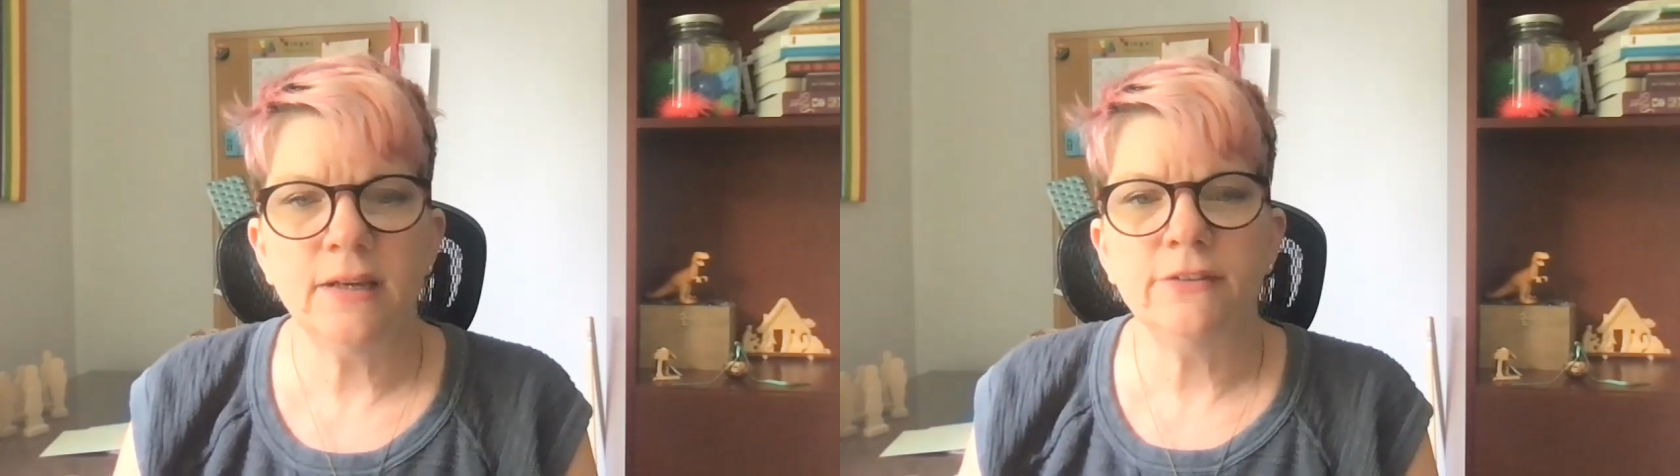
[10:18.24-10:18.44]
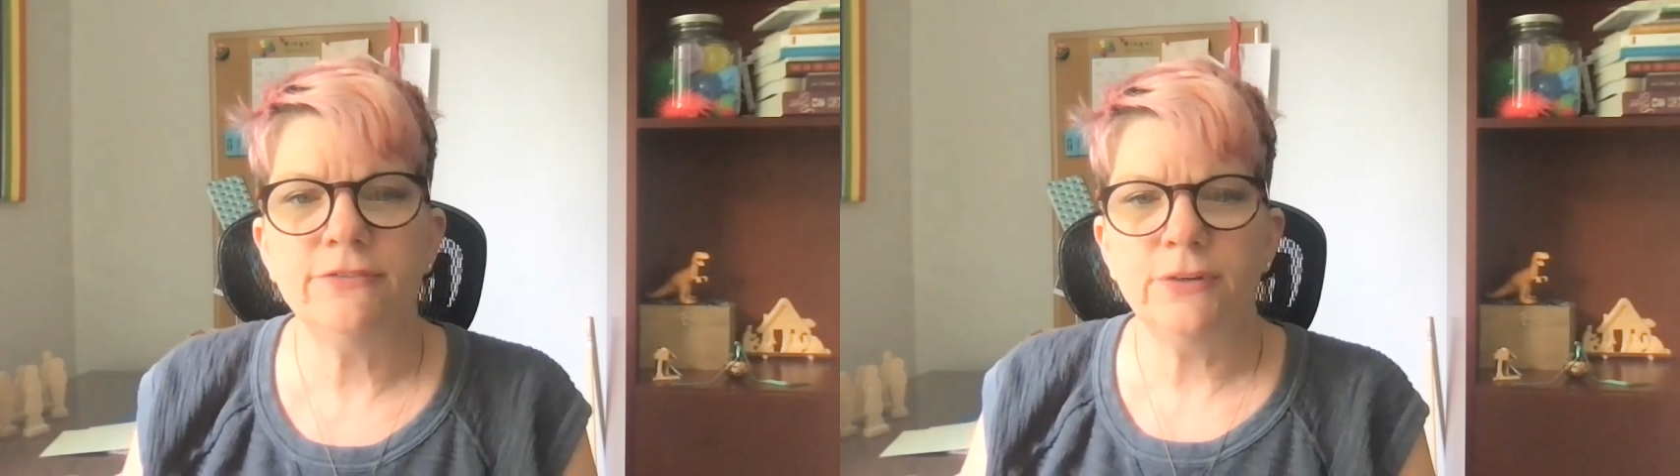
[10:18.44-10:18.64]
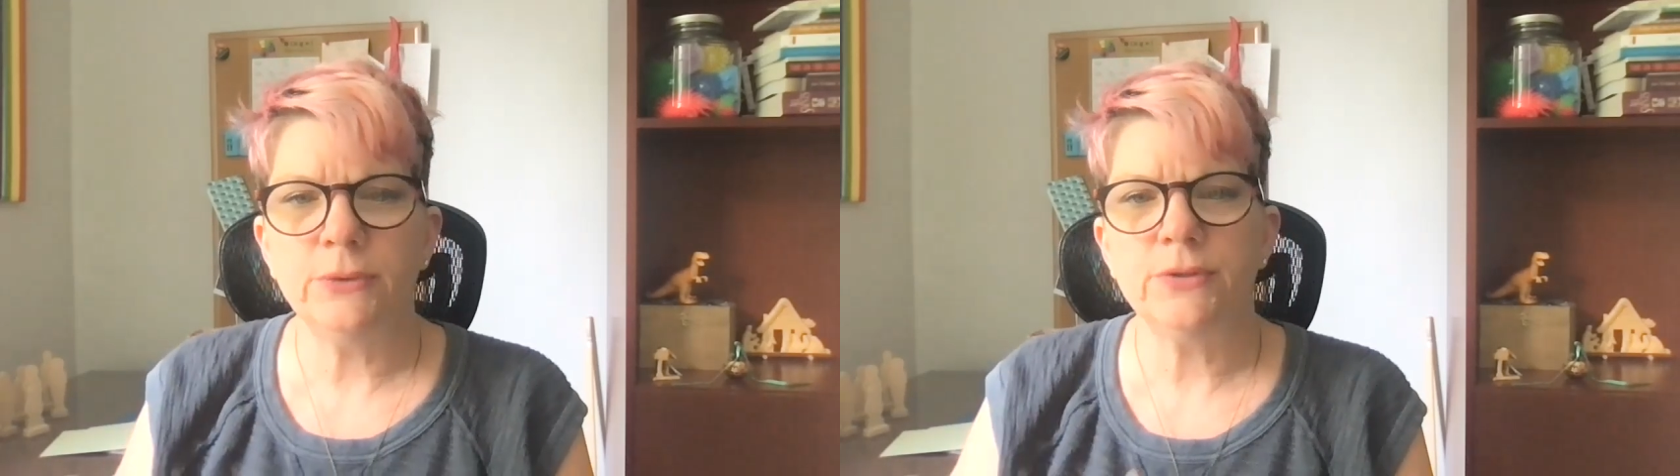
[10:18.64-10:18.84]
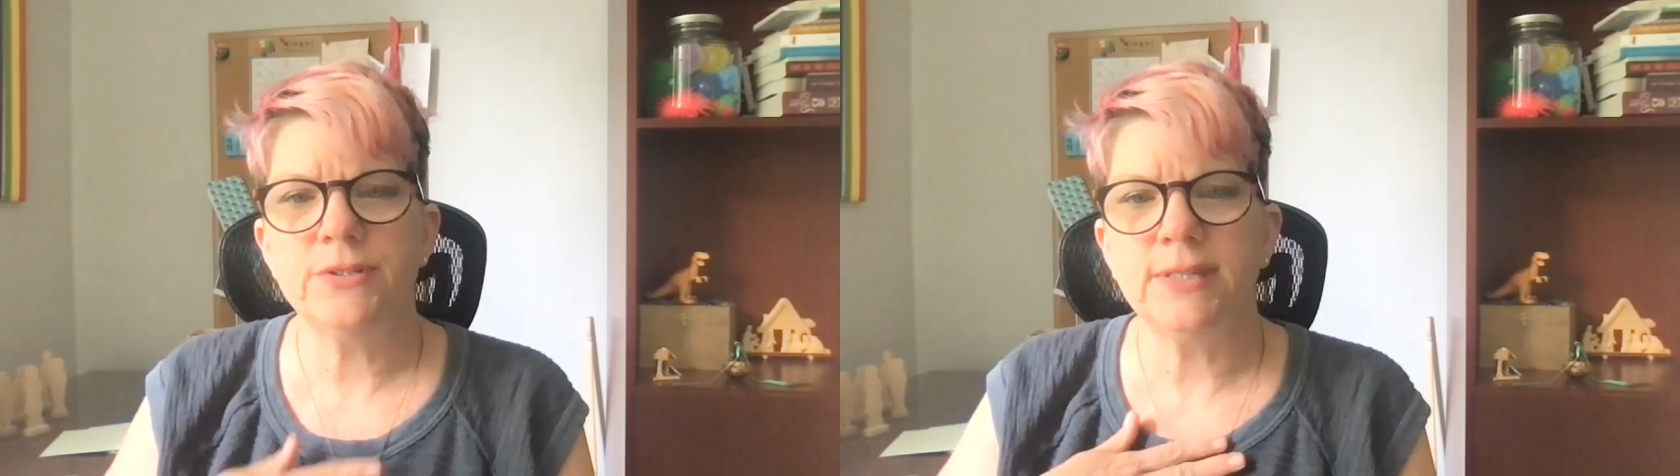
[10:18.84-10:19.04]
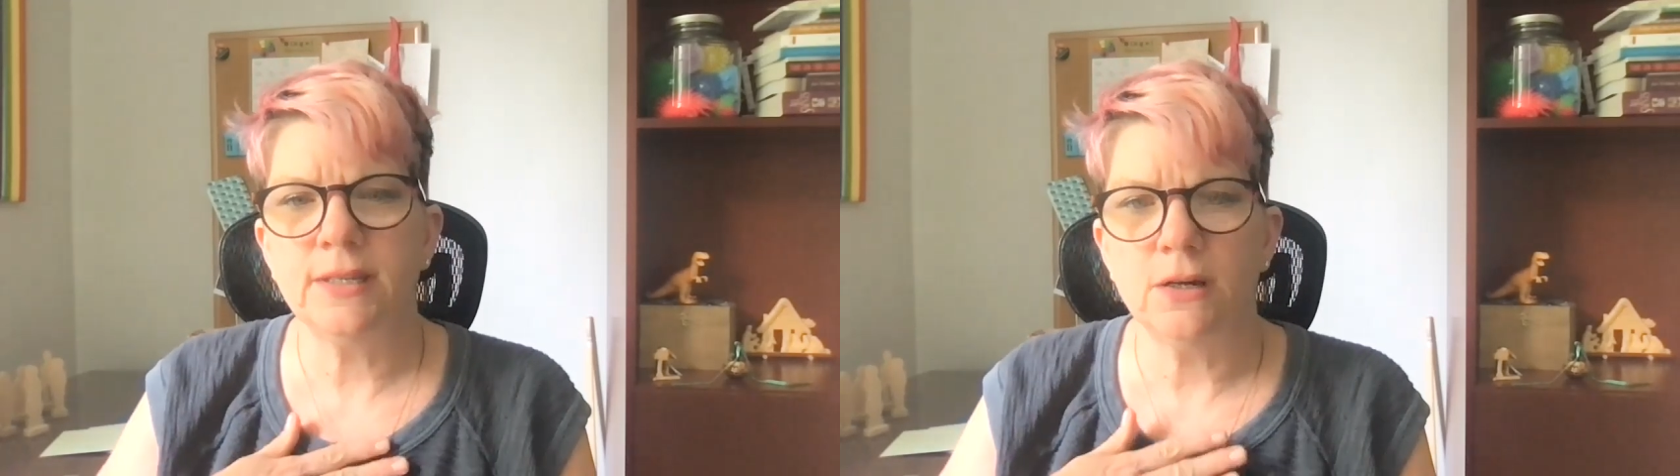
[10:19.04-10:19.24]
of
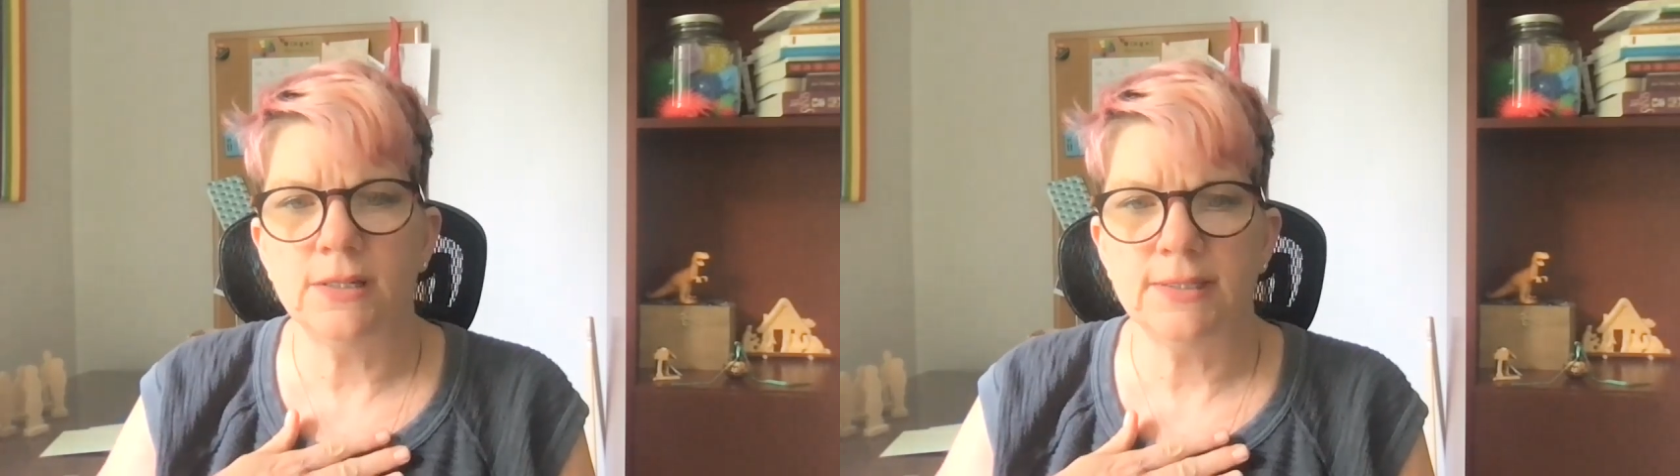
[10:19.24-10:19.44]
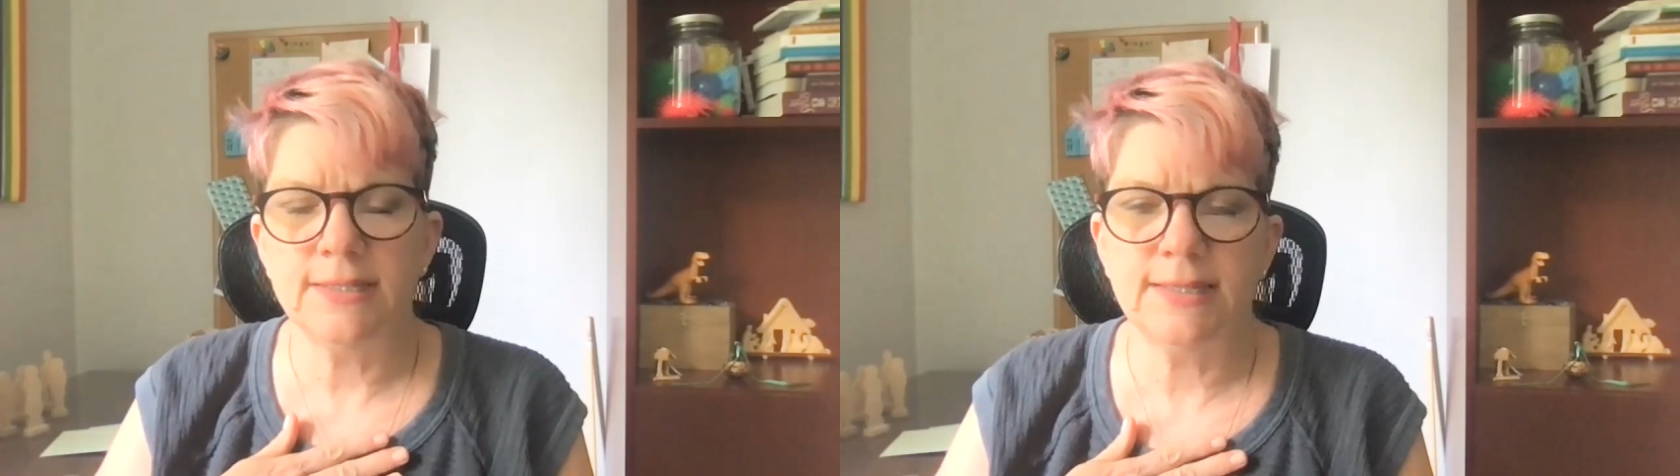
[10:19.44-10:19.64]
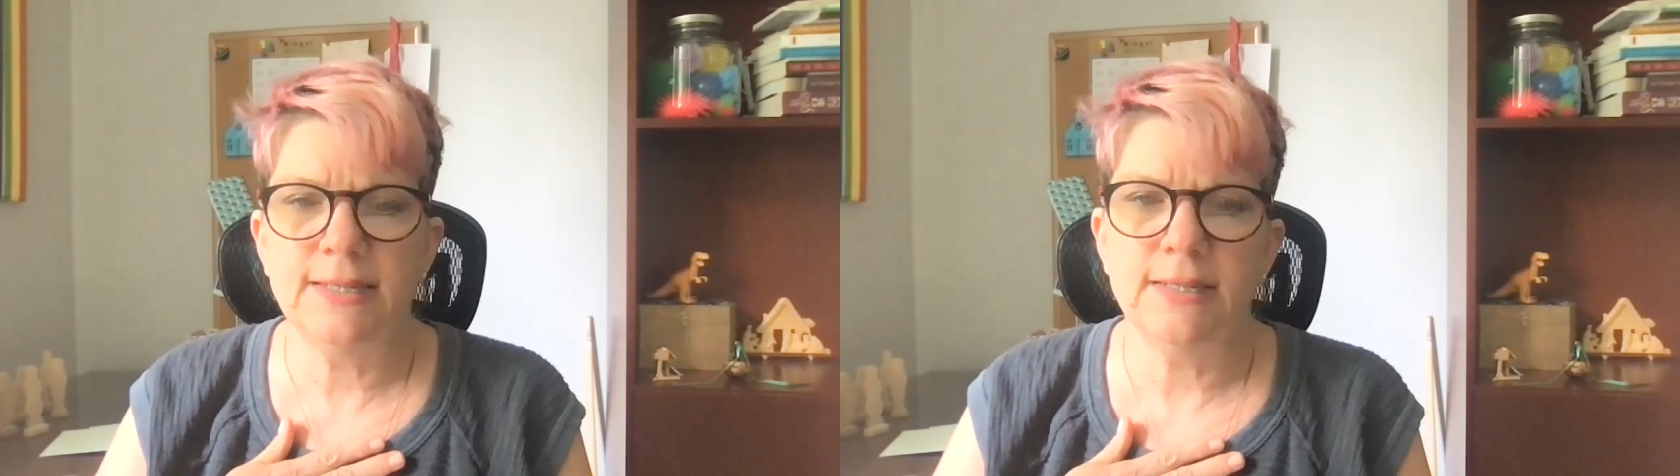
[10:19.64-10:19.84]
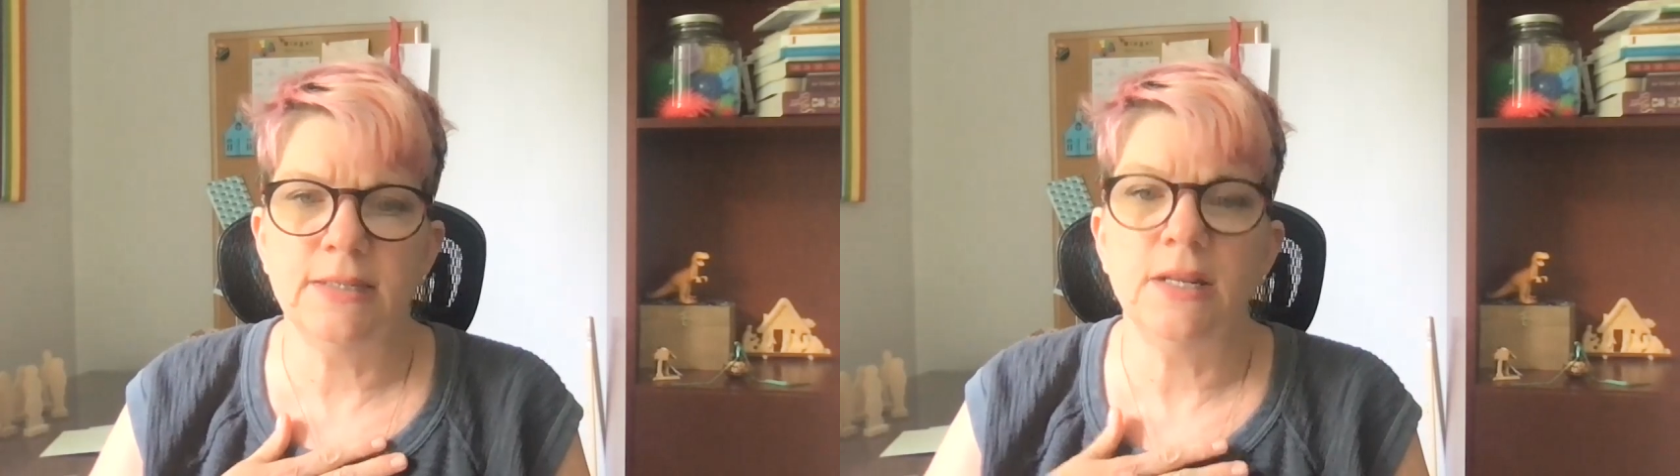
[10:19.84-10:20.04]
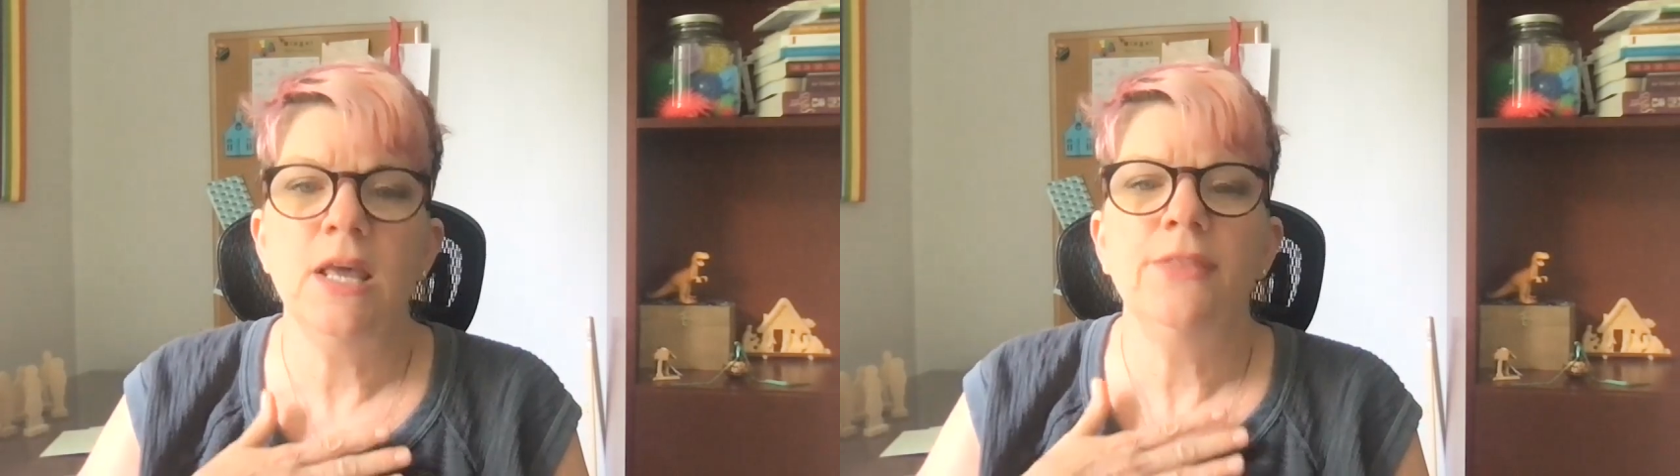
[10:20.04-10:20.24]
focusing on
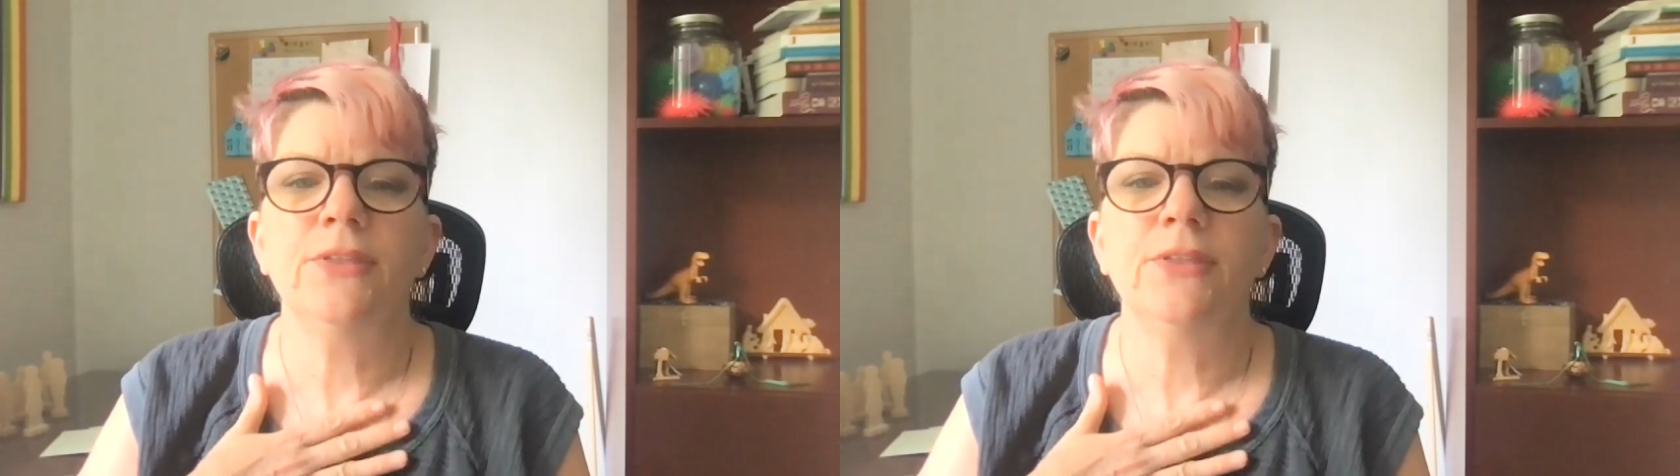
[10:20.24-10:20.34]
sin,